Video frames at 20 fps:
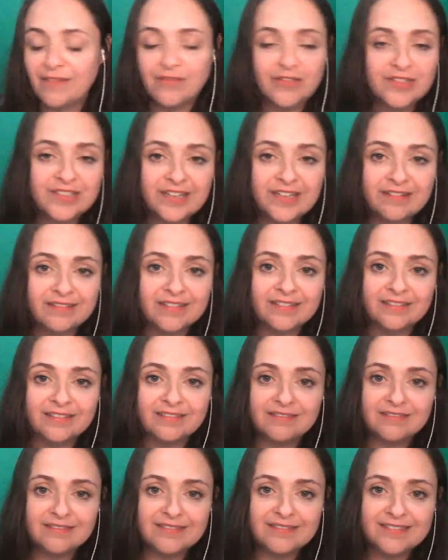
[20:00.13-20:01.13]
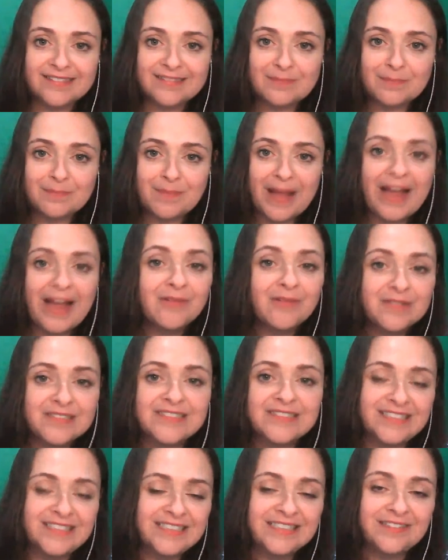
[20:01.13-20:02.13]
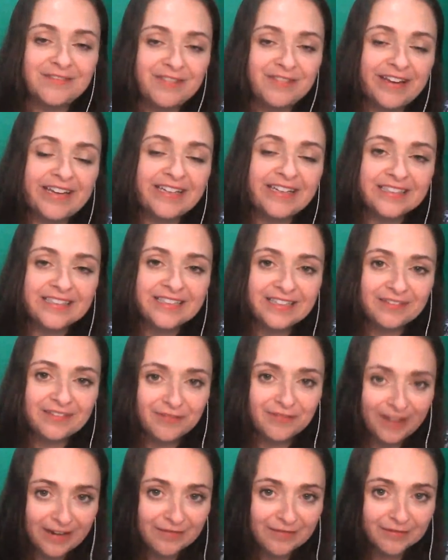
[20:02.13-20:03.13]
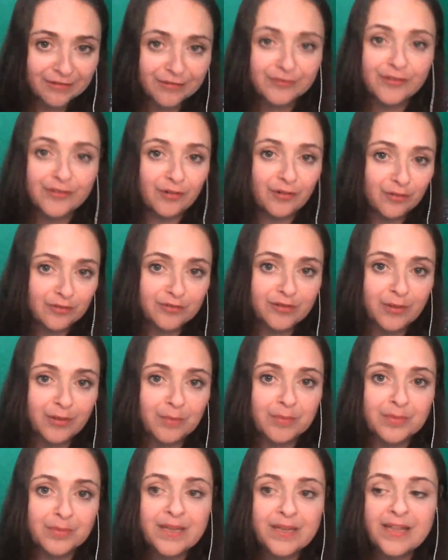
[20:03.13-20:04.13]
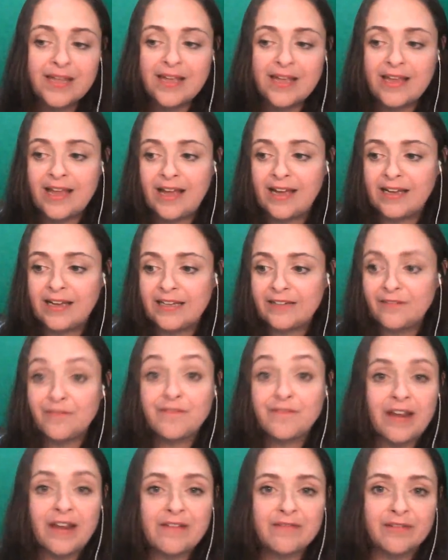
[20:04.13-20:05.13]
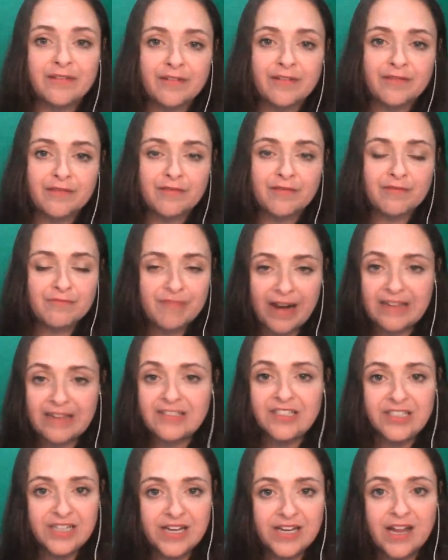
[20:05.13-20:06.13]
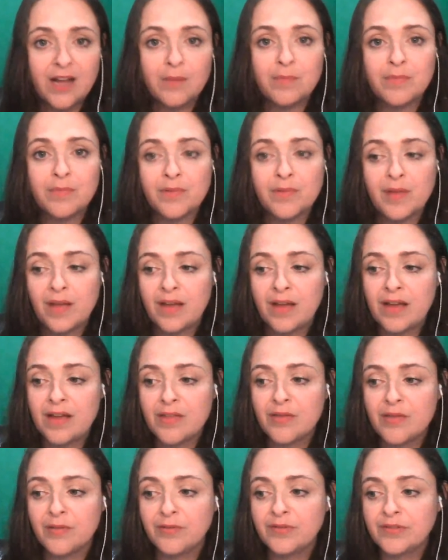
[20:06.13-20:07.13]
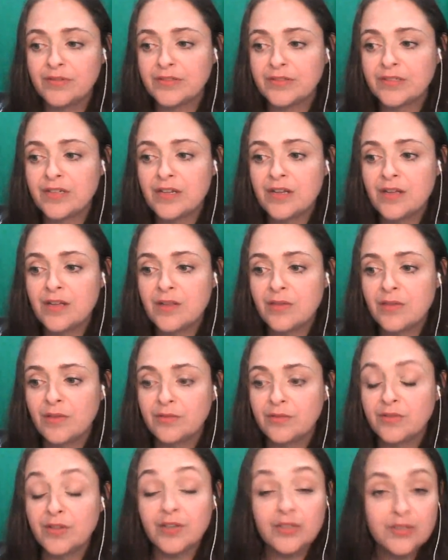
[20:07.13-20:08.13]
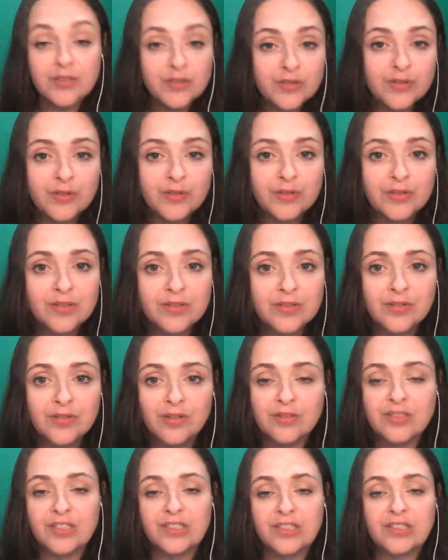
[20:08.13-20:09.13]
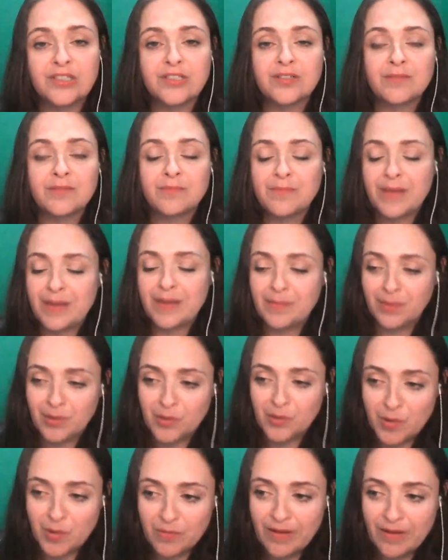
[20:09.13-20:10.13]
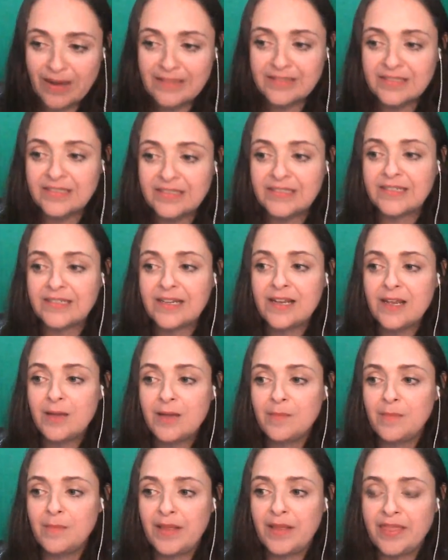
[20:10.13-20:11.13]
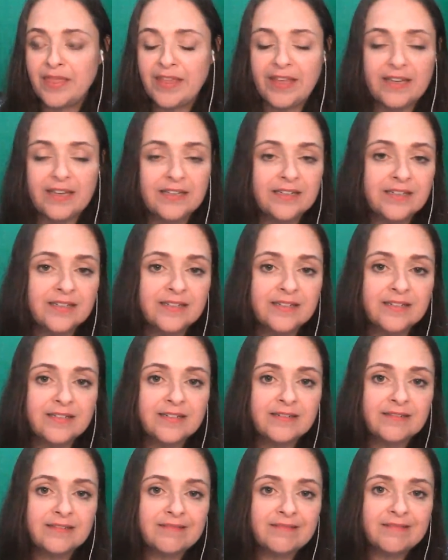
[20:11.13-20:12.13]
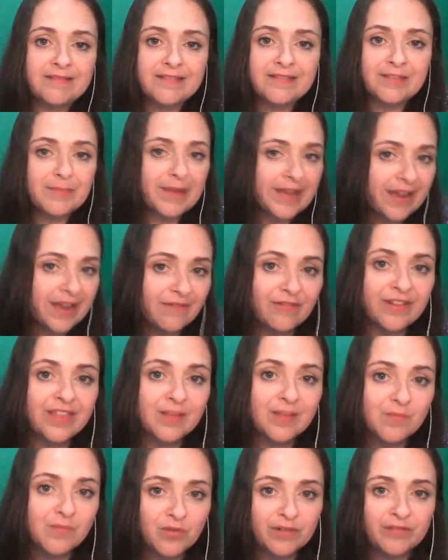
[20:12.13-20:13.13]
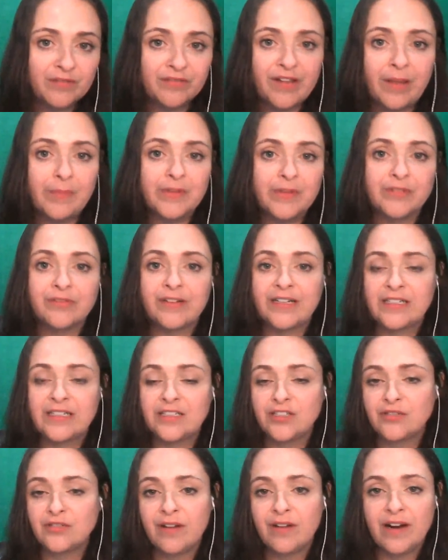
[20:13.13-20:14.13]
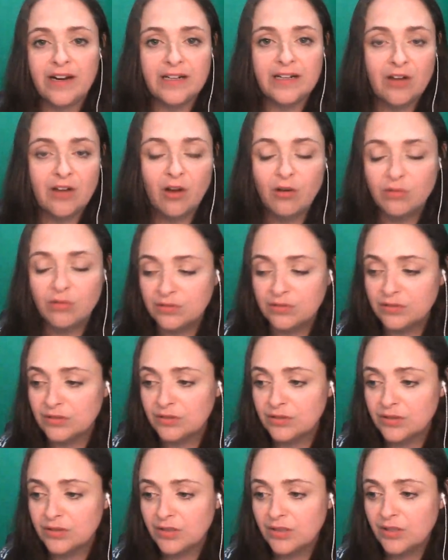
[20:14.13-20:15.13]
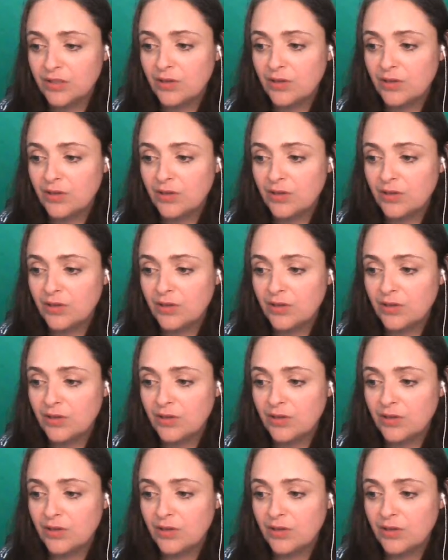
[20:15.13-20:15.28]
adversarial powers that intervened in favor of Donald Trump, in favor of ratcheting up those concerns, not just people who are racist, but then to make everything more inflammatory, to try and hold